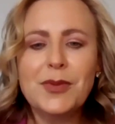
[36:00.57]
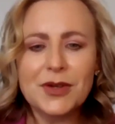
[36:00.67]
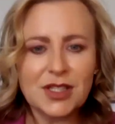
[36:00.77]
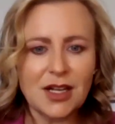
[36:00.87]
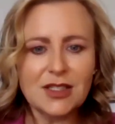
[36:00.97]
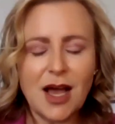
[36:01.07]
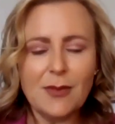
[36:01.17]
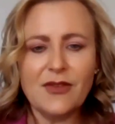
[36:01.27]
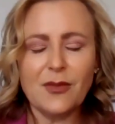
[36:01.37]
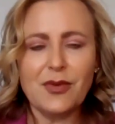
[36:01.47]
we built it on
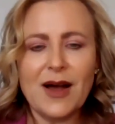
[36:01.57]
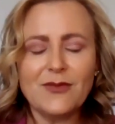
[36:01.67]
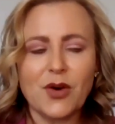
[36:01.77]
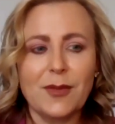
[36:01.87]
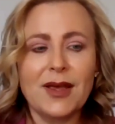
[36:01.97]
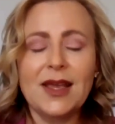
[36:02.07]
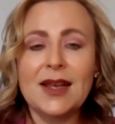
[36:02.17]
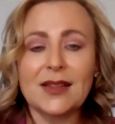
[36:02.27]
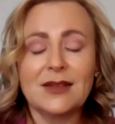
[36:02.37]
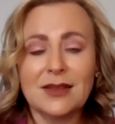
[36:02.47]
top of a platform
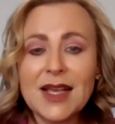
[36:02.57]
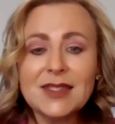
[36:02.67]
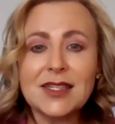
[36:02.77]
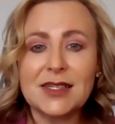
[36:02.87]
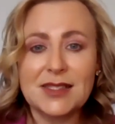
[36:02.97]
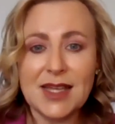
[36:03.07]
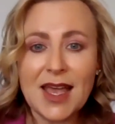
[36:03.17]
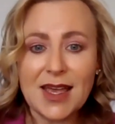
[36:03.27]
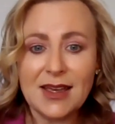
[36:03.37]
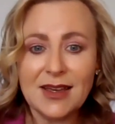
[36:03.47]
in less than a
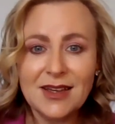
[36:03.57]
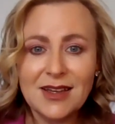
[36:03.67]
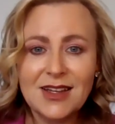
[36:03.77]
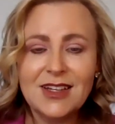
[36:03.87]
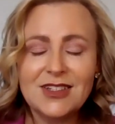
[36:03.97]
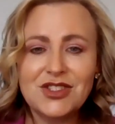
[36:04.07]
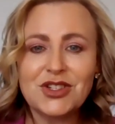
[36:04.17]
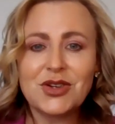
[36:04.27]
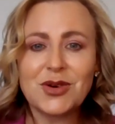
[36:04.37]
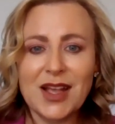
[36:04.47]
day
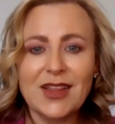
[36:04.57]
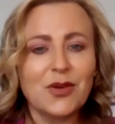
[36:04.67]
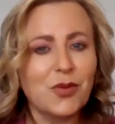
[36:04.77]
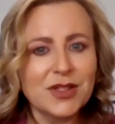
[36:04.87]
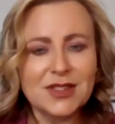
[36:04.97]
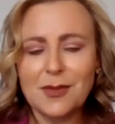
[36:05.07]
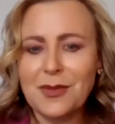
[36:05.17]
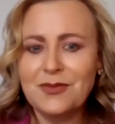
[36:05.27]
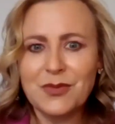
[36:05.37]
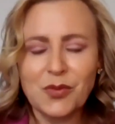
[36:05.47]
to create like
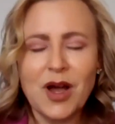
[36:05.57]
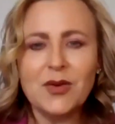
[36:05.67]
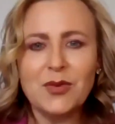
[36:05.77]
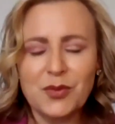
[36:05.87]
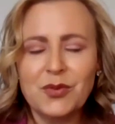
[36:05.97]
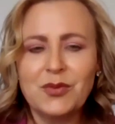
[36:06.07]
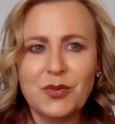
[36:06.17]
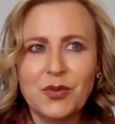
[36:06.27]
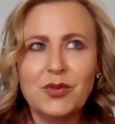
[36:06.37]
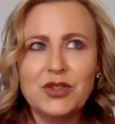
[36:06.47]
what
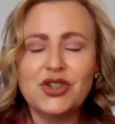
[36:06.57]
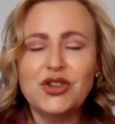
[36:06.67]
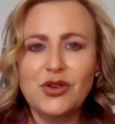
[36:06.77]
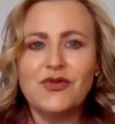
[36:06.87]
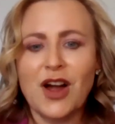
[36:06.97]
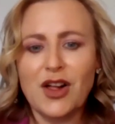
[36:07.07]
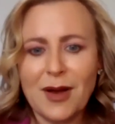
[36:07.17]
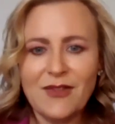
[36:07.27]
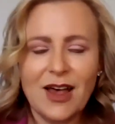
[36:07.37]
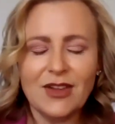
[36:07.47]
do you
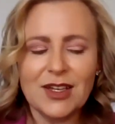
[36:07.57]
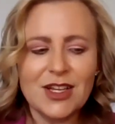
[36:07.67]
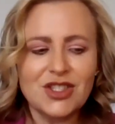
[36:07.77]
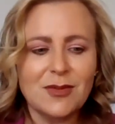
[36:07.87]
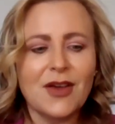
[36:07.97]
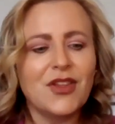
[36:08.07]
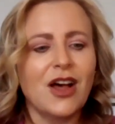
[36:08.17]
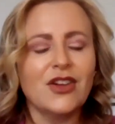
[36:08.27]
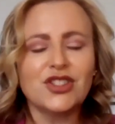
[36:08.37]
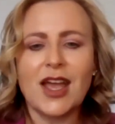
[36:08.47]
follow my validation
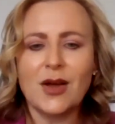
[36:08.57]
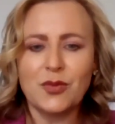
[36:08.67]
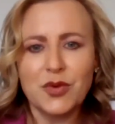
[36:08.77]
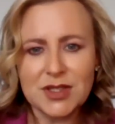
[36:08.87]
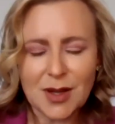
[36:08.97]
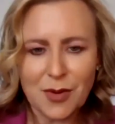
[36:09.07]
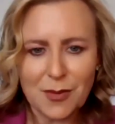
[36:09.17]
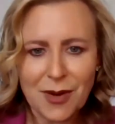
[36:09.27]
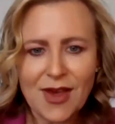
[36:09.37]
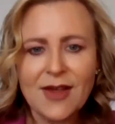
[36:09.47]
methodology and would
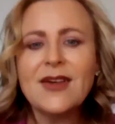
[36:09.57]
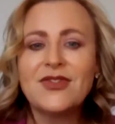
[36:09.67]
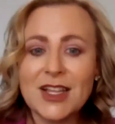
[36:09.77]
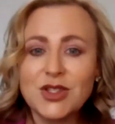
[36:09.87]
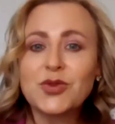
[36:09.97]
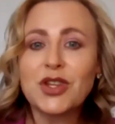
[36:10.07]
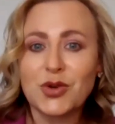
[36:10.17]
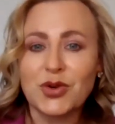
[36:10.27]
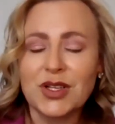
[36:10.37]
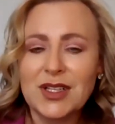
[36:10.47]
someone buy that? That's
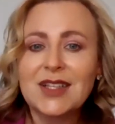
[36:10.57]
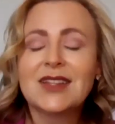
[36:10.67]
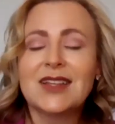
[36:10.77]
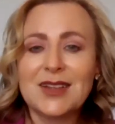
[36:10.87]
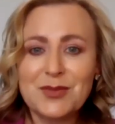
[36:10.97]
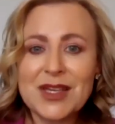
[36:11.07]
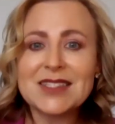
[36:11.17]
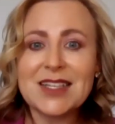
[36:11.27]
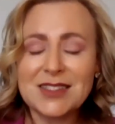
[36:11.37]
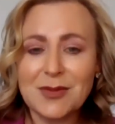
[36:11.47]
really cool. Like
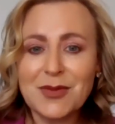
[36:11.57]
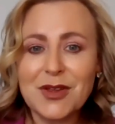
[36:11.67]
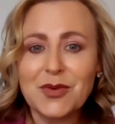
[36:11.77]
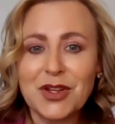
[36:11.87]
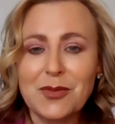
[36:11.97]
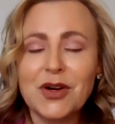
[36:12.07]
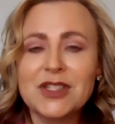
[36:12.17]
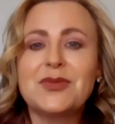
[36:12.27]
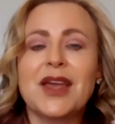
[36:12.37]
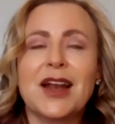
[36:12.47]
because that's something really
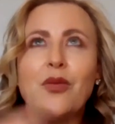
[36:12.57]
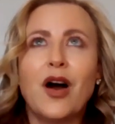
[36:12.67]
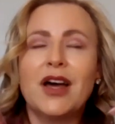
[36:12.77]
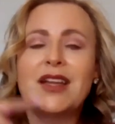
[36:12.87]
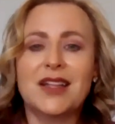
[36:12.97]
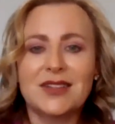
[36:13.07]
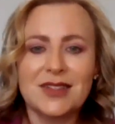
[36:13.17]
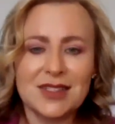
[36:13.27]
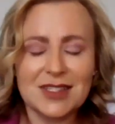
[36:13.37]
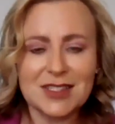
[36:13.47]
important to me. And I
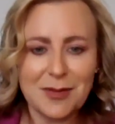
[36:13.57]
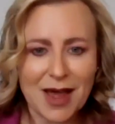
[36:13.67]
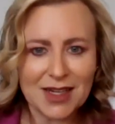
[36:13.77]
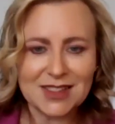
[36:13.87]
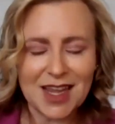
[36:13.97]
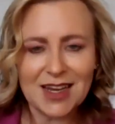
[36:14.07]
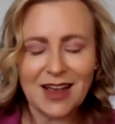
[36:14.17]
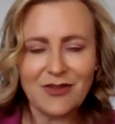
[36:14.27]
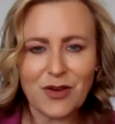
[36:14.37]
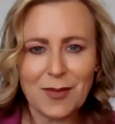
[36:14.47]
wanted the systematic
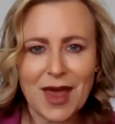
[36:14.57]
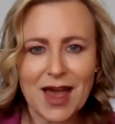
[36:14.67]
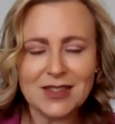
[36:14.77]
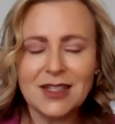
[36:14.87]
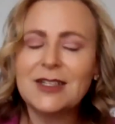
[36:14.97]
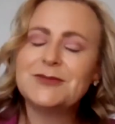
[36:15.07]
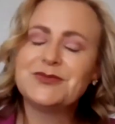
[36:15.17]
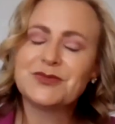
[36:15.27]
data from that.